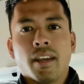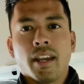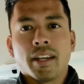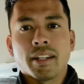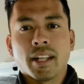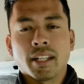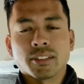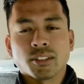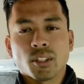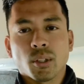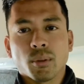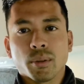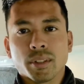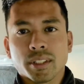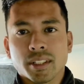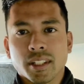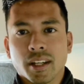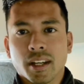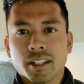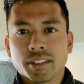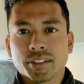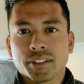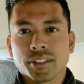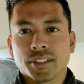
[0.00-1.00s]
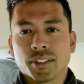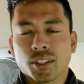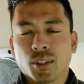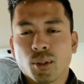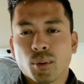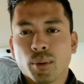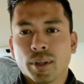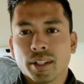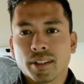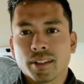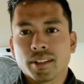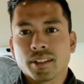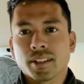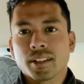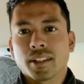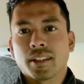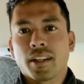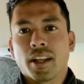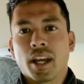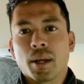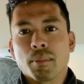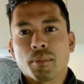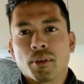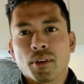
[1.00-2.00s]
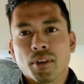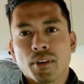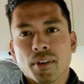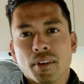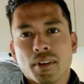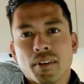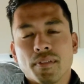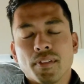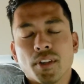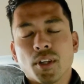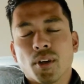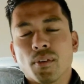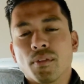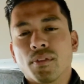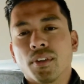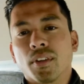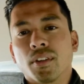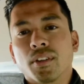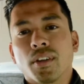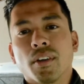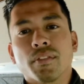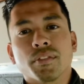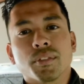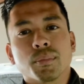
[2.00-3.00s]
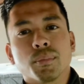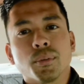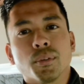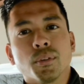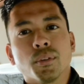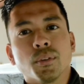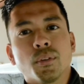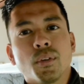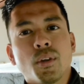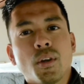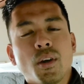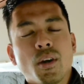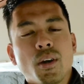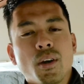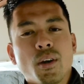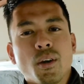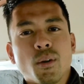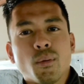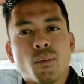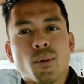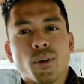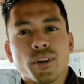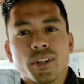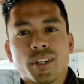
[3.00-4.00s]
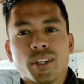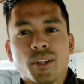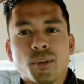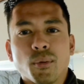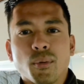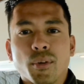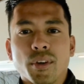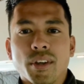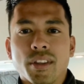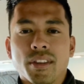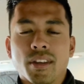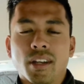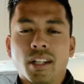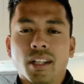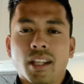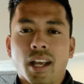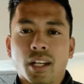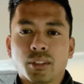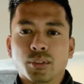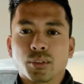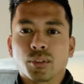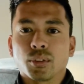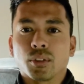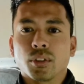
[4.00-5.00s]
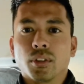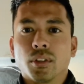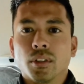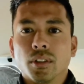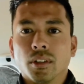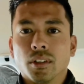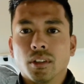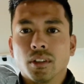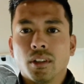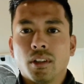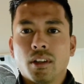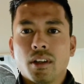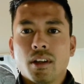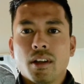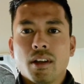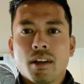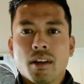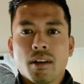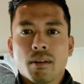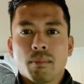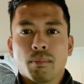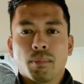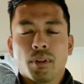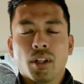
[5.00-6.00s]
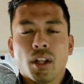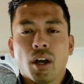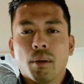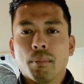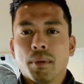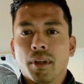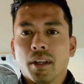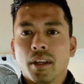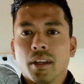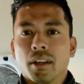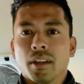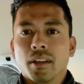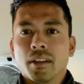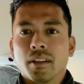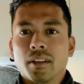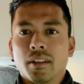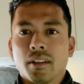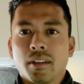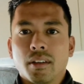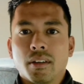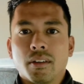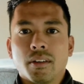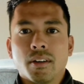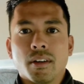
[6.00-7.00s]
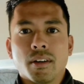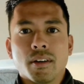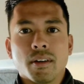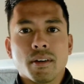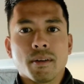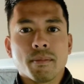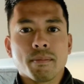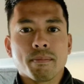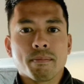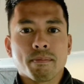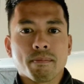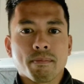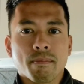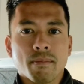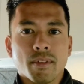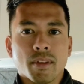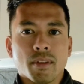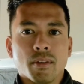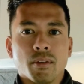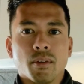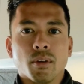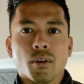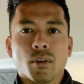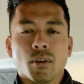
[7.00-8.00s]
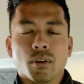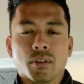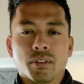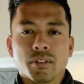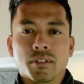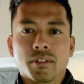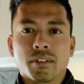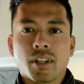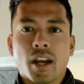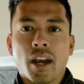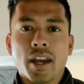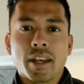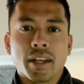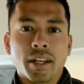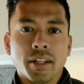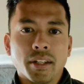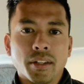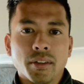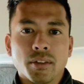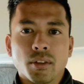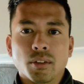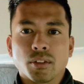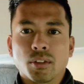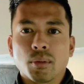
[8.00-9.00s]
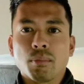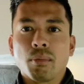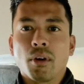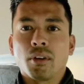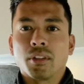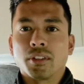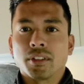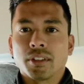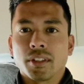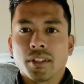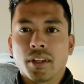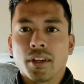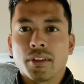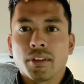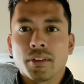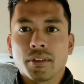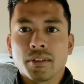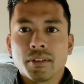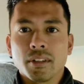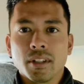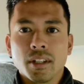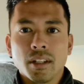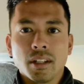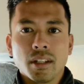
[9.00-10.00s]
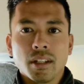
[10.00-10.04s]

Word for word: And as always guys, just a quick disclaimer, if you don't feel comfortable working with electrical, plumbing, um, or tying any of those components together,